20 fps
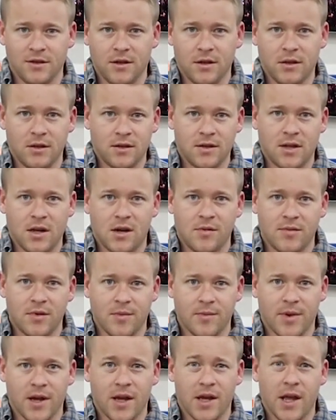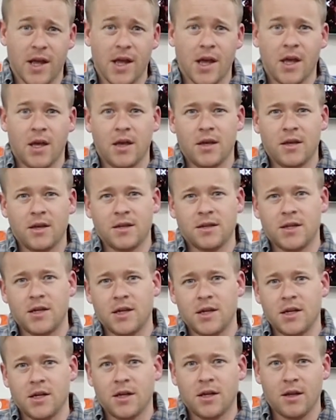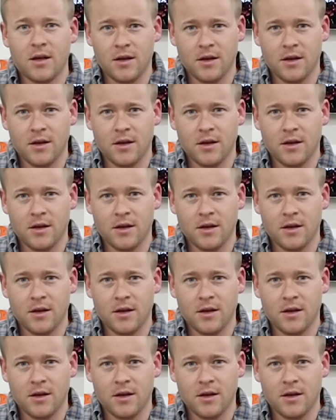the slop in my steering.